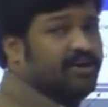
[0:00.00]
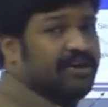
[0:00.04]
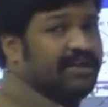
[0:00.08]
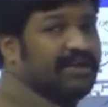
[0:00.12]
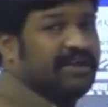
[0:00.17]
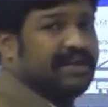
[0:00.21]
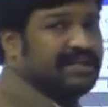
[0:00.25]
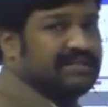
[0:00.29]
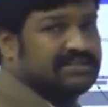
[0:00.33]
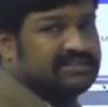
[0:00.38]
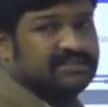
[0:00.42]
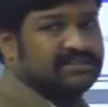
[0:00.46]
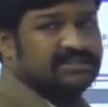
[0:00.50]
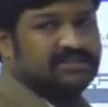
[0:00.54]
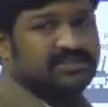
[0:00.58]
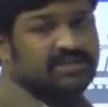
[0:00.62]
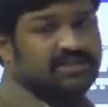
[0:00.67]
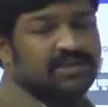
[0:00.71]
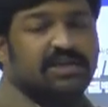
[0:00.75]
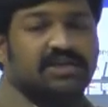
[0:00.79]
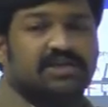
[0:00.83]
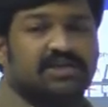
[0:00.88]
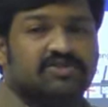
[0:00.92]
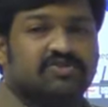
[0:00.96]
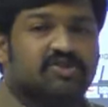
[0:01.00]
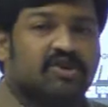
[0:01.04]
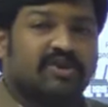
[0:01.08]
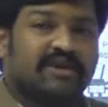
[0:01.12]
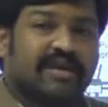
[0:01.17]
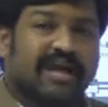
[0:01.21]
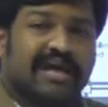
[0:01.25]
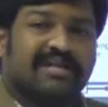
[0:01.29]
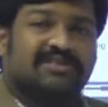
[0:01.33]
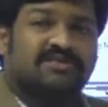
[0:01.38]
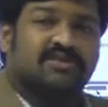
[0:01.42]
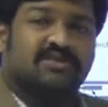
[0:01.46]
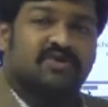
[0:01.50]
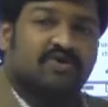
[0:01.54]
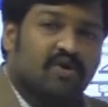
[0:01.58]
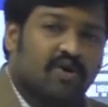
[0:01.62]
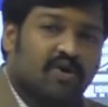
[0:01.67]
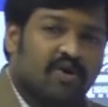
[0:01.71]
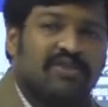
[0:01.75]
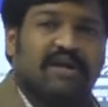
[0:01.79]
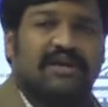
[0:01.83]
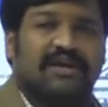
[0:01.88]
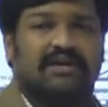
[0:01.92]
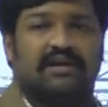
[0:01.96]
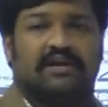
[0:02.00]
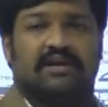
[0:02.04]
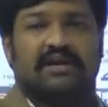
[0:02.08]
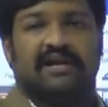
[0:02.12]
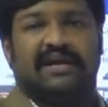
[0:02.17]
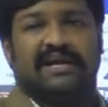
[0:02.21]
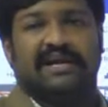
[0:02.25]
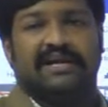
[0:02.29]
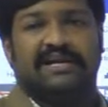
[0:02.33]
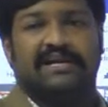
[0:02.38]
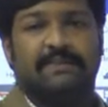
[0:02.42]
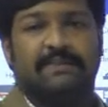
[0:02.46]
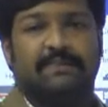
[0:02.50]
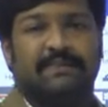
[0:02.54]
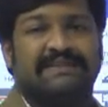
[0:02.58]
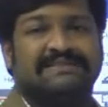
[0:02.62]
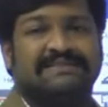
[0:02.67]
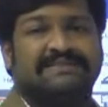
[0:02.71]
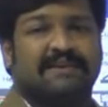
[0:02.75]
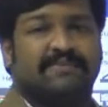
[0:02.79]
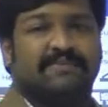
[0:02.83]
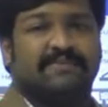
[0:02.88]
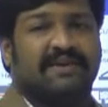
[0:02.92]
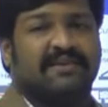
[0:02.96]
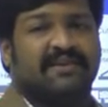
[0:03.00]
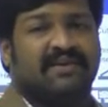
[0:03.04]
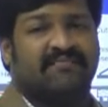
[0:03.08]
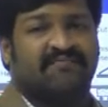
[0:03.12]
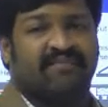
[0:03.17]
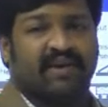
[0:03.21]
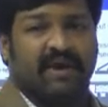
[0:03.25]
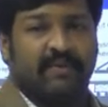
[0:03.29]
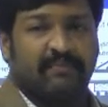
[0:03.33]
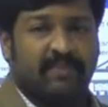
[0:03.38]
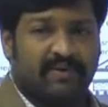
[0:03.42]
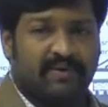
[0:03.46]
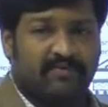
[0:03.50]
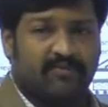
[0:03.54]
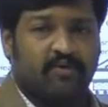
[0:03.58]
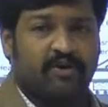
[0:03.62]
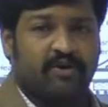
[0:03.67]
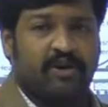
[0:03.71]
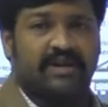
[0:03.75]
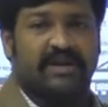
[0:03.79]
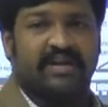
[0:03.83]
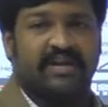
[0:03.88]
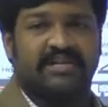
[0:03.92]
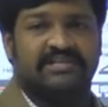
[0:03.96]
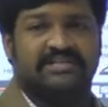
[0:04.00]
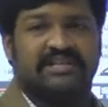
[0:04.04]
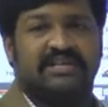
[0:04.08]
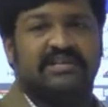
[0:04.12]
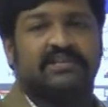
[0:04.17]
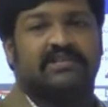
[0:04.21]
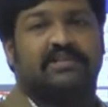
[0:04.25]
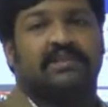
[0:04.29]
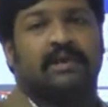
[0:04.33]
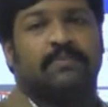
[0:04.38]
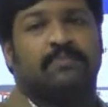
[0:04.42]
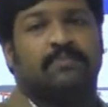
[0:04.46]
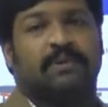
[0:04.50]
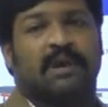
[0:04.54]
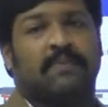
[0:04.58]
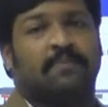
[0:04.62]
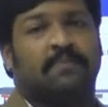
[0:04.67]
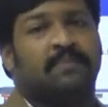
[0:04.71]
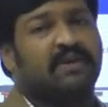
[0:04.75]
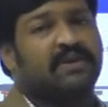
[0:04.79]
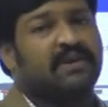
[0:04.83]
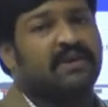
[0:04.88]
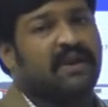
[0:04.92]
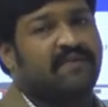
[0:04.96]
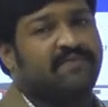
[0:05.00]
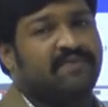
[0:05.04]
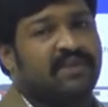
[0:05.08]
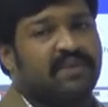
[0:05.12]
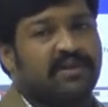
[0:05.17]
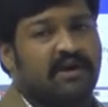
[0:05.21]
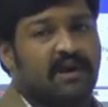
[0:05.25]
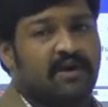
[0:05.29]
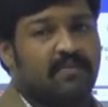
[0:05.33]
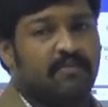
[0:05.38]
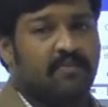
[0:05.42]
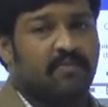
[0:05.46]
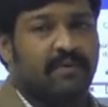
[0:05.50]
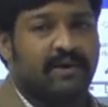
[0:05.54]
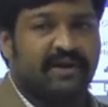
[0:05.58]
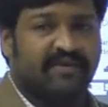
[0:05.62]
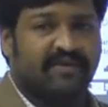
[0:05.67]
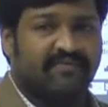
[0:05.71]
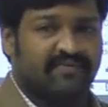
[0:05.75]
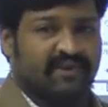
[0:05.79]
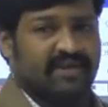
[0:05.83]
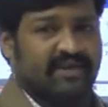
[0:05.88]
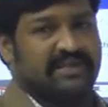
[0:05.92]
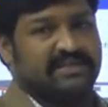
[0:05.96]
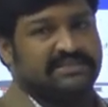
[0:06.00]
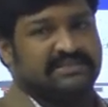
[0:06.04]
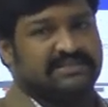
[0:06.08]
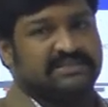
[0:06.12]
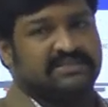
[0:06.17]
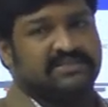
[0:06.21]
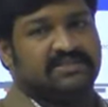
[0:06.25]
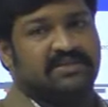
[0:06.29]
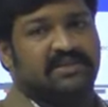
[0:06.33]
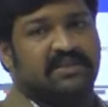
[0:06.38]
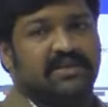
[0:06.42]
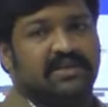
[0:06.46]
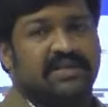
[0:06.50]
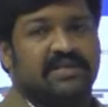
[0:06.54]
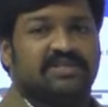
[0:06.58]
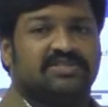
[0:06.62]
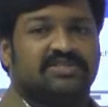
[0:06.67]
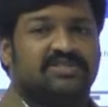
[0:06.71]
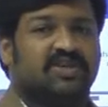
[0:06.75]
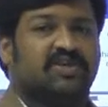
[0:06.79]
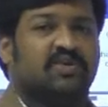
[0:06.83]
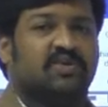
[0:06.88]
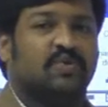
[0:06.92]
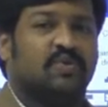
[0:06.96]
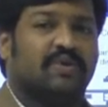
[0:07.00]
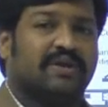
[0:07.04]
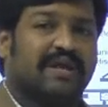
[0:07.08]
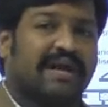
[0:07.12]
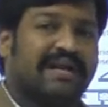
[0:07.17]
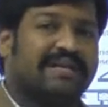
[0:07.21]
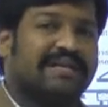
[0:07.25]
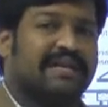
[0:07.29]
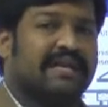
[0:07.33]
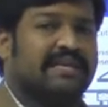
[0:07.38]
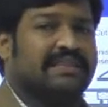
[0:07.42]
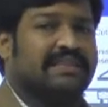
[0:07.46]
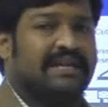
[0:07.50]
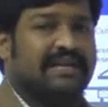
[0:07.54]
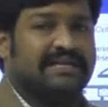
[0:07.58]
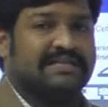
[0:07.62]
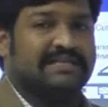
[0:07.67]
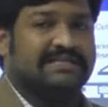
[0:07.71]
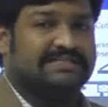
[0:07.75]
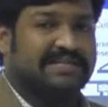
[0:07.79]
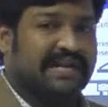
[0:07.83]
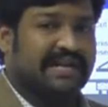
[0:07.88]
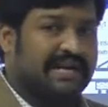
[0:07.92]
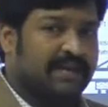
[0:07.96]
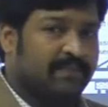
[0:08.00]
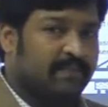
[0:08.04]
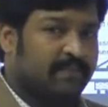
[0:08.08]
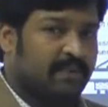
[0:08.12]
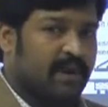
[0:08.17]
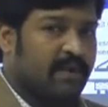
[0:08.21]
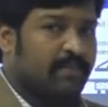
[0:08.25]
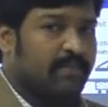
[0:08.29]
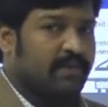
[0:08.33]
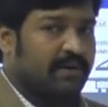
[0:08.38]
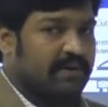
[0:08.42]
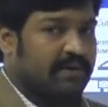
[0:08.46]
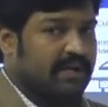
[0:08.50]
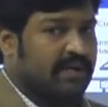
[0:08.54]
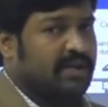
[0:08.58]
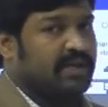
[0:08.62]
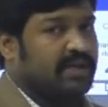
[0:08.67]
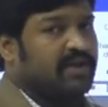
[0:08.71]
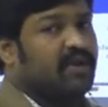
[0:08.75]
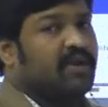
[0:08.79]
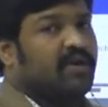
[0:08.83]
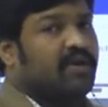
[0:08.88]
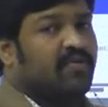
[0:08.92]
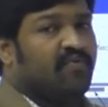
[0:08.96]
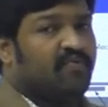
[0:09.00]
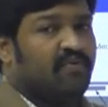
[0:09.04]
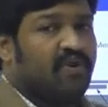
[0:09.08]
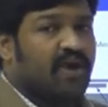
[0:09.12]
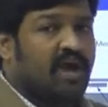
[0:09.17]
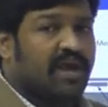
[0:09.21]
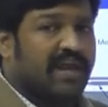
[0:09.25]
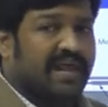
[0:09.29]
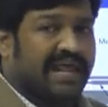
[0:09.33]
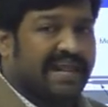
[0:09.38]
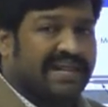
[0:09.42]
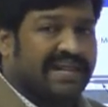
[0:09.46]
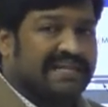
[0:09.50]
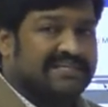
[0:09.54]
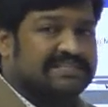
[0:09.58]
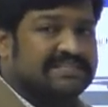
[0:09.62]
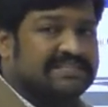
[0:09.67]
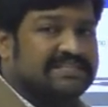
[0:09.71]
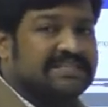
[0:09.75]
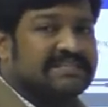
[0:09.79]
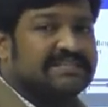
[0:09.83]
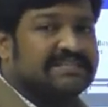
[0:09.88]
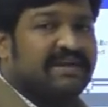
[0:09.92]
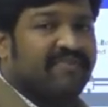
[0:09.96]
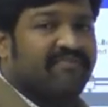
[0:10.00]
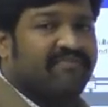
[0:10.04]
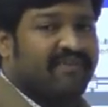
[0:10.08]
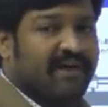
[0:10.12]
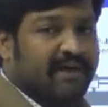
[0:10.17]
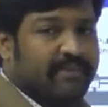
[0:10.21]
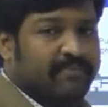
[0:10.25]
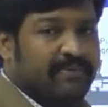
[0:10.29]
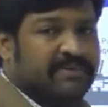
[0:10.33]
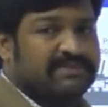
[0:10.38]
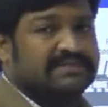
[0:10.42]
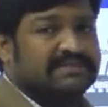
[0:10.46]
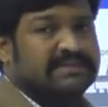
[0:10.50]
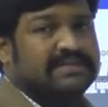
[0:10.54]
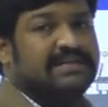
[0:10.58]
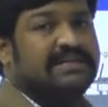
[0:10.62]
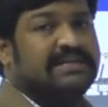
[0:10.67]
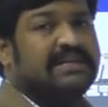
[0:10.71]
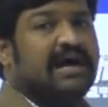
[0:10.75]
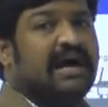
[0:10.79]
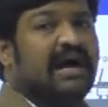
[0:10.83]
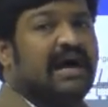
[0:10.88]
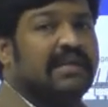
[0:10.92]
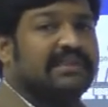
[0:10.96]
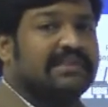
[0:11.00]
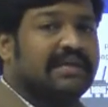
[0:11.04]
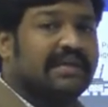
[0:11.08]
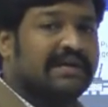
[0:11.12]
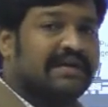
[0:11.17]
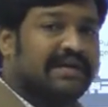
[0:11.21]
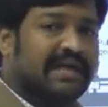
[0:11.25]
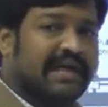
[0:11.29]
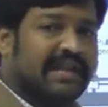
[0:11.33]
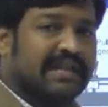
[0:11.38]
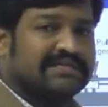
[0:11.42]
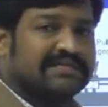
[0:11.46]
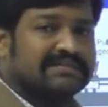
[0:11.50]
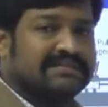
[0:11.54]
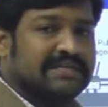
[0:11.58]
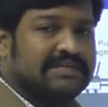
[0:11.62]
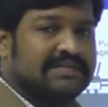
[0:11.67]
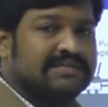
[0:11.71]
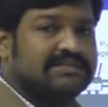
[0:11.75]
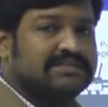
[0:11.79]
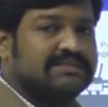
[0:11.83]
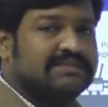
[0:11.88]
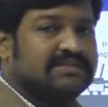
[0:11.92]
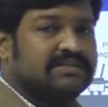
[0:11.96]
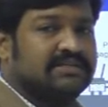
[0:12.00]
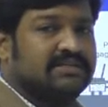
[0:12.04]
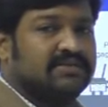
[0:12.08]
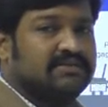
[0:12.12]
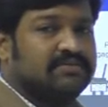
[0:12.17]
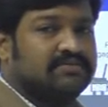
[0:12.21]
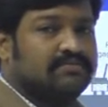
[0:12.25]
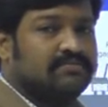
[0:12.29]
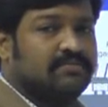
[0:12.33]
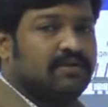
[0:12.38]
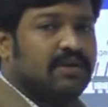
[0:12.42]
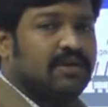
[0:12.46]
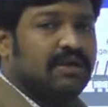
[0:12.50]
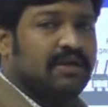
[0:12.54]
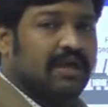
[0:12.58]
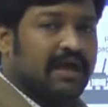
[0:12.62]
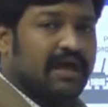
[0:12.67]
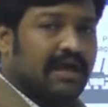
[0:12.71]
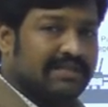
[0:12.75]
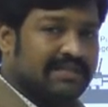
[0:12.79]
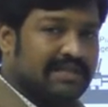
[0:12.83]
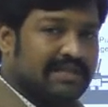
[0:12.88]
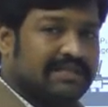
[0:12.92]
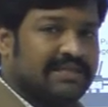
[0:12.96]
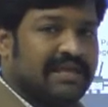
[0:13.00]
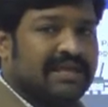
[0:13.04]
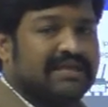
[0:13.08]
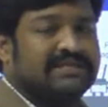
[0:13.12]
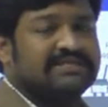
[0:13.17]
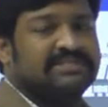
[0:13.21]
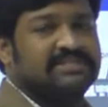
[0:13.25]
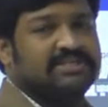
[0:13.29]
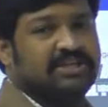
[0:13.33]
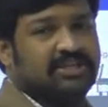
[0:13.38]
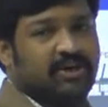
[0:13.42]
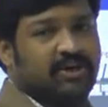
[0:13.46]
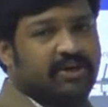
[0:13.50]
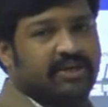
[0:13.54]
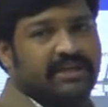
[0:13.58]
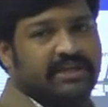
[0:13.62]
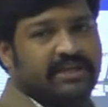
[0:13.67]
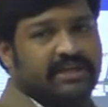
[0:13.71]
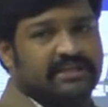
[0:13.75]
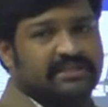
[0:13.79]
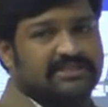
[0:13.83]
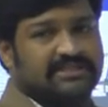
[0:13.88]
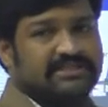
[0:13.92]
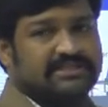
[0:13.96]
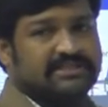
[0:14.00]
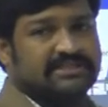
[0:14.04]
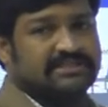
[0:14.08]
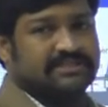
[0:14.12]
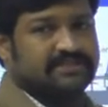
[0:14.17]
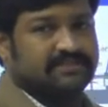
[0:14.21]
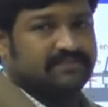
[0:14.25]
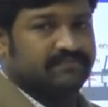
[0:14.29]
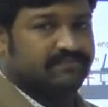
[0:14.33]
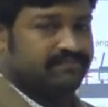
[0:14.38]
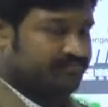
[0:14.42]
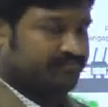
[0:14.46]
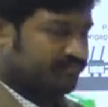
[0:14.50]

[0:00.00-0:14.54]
degrees. So as you know that depends upon the fiber orientation, the property of the component varies. So to get the desired property, we are arranging the fibers in other directions other than 0 degrees.